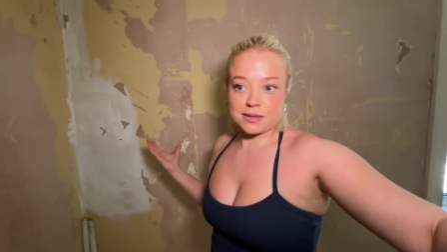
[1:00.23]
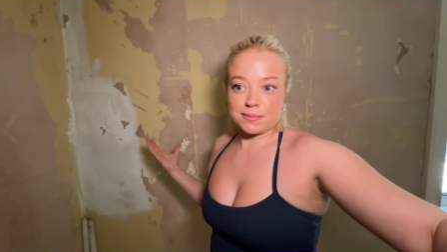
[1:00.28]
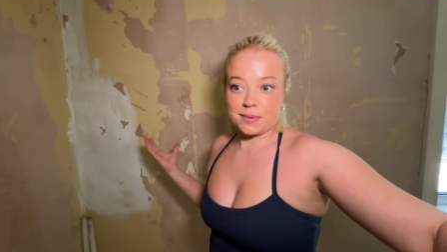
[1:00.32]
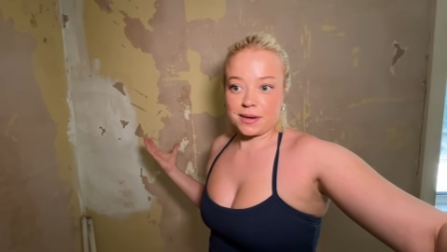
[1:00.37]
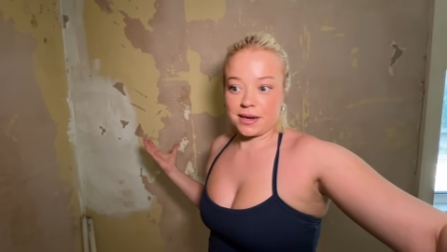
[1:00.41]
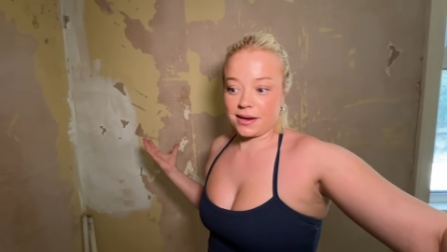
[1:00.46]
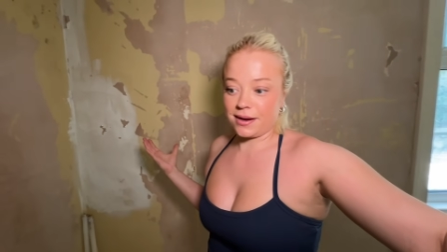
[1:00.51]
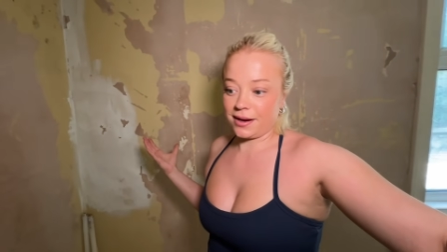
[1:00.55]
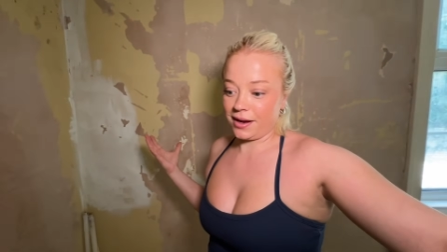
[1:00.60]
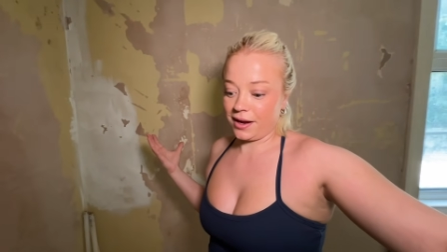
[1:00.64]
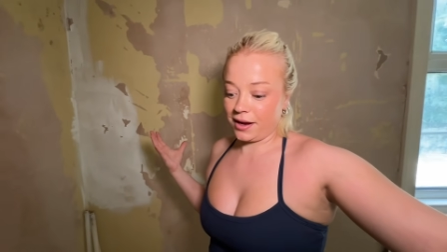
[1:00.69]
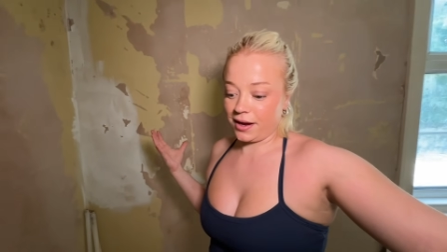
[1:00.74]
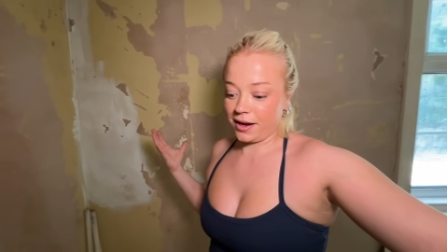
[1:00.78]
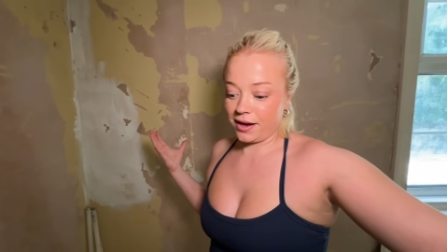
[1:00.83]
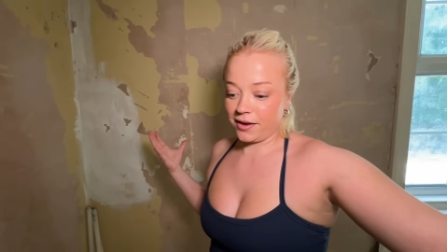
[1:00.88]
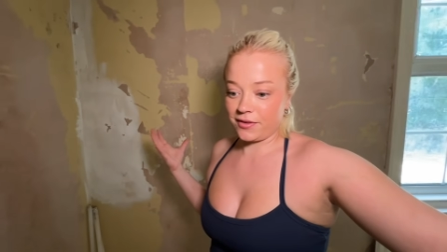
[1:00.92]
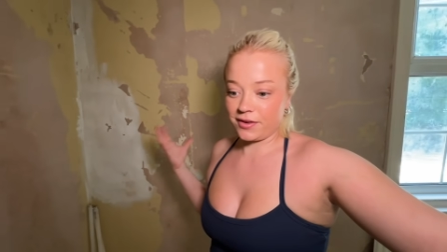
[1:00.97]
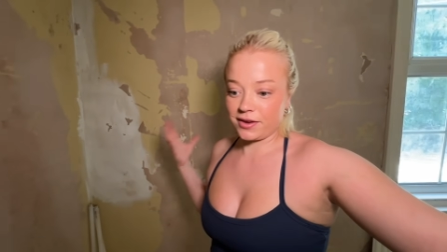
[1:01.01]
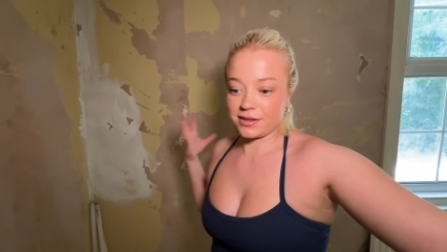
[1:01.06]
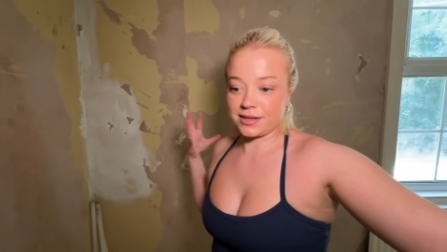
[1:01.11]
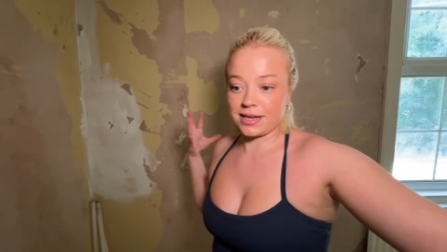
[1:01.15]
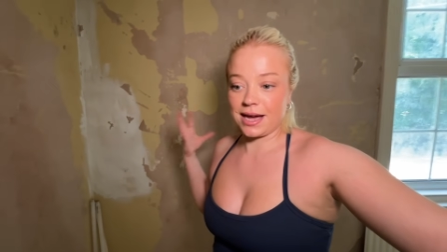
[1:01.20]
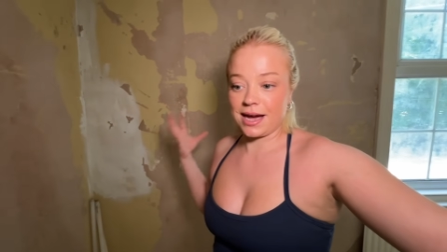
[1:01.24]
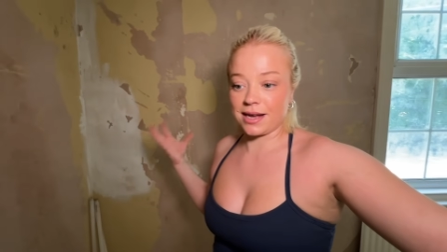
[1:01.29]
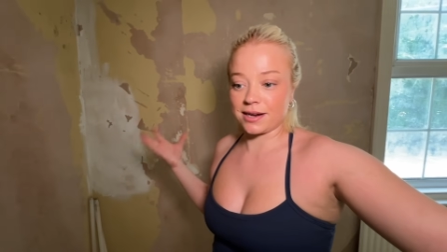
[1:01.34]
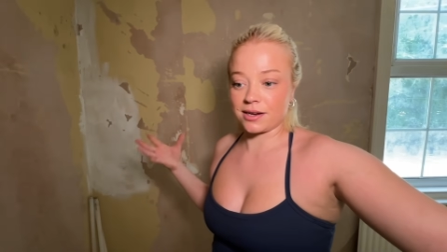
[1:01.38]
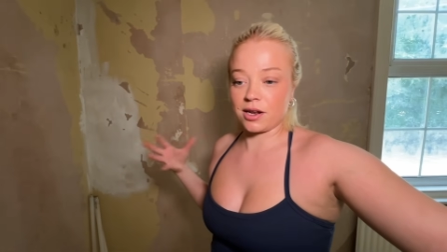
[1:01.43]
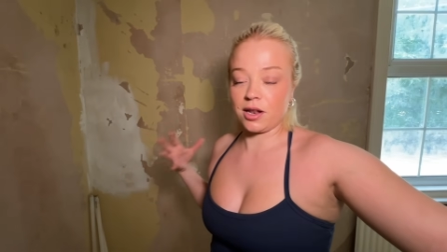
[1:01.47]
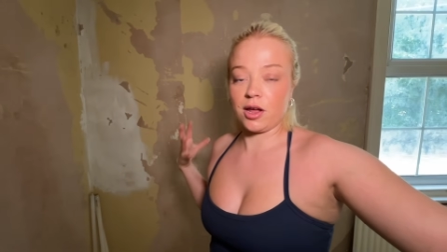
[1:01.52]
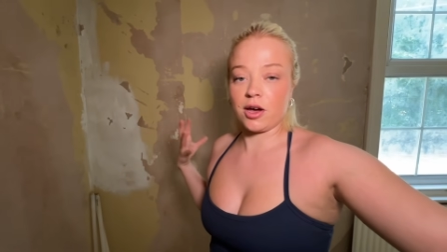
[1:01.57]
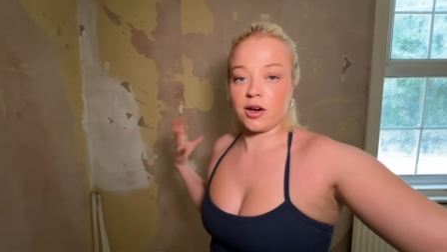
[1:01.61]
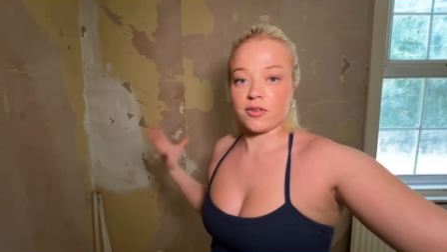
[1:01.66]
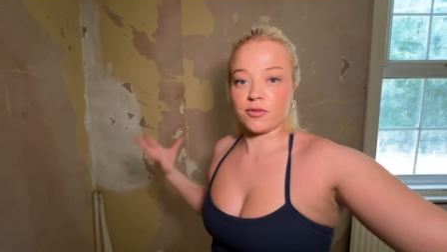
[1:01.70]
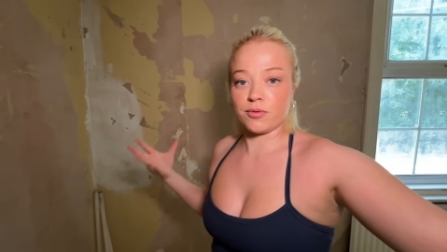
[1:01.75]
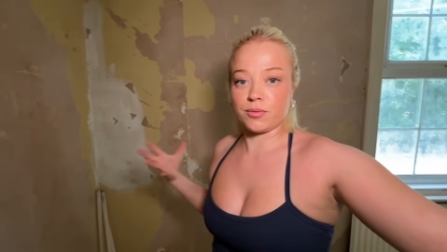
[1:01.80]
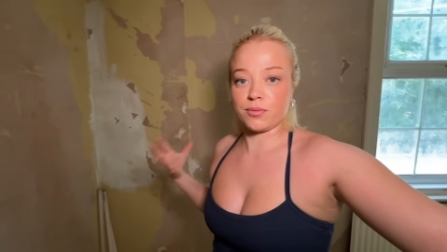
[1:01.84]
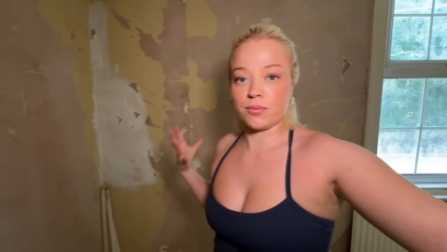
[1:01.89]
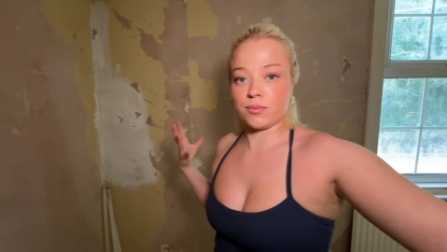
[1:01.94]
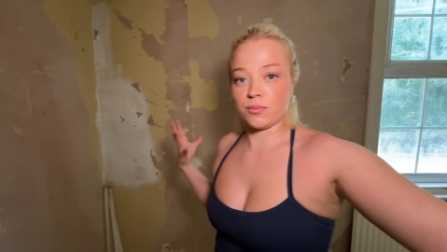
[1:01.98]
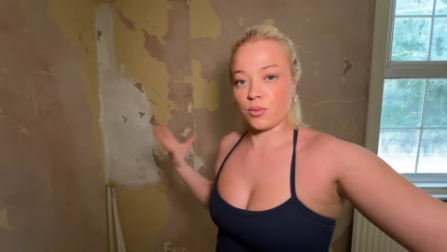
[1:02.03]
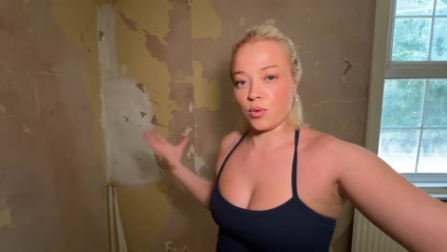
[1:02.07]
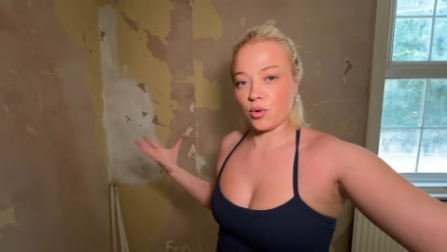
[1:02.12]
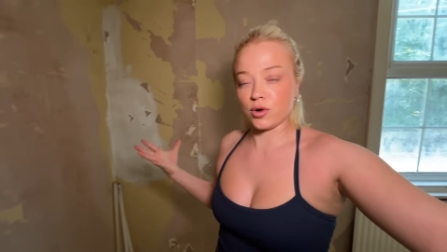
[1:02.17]
be in here if it's had a lot of
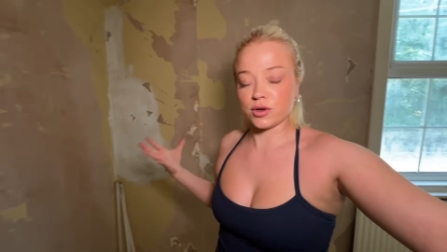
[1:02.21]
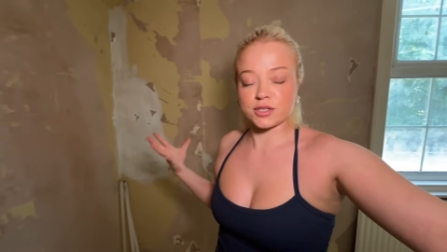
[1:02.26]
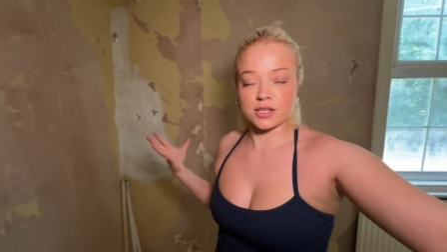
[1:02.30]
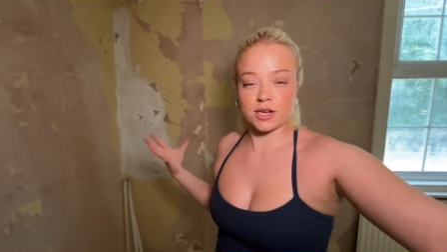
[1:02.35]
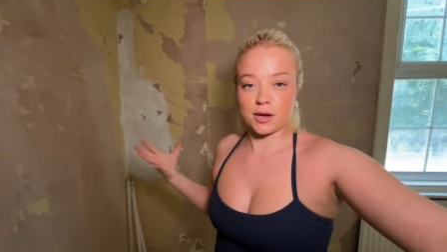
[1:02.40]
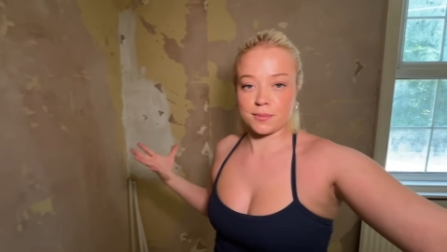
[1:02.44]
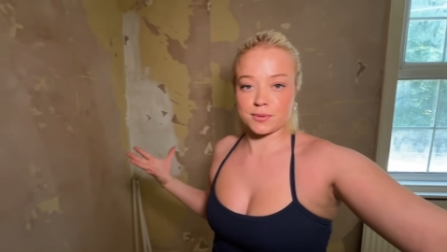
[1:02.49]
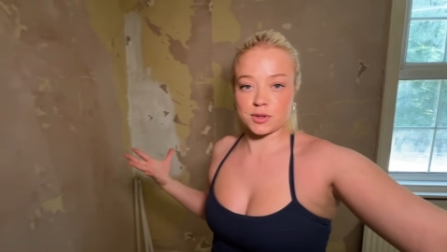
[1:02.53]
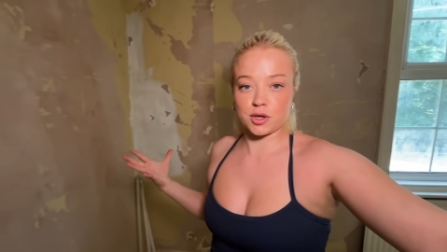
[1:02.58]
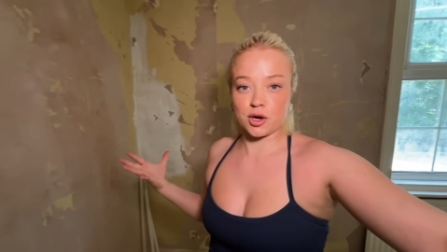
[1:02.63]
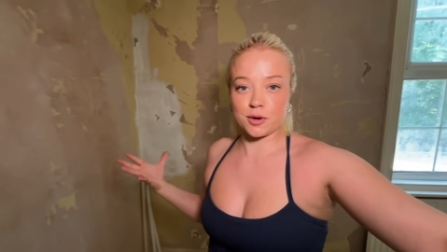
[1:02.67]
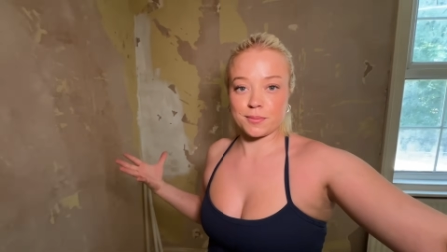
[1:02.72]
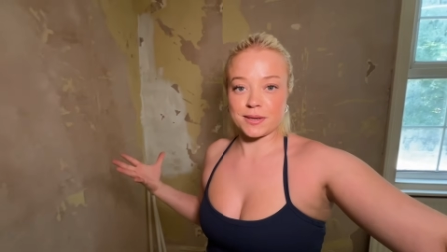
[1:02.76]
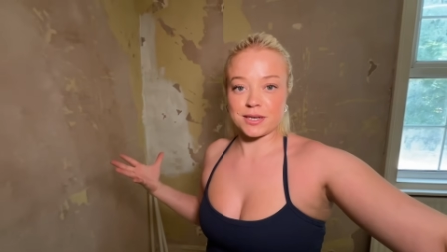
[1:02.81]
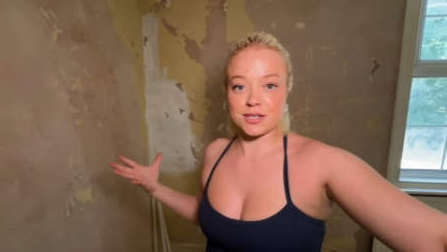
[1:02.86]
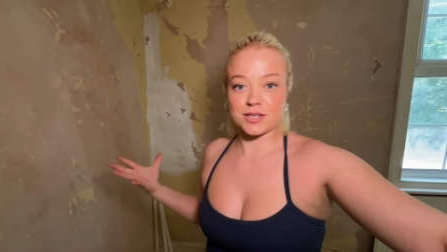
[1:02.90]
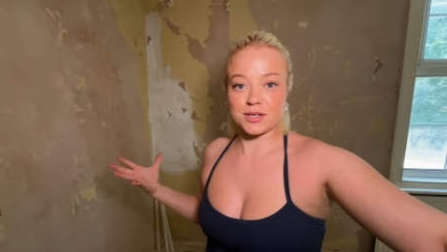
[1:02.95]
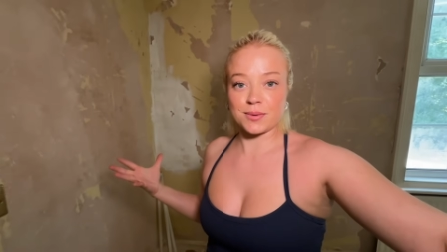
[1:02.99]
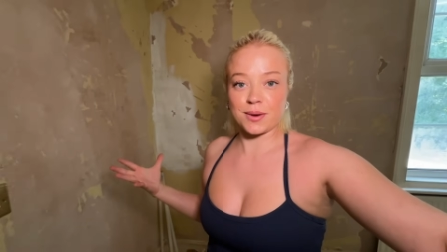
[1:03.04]
water absorb into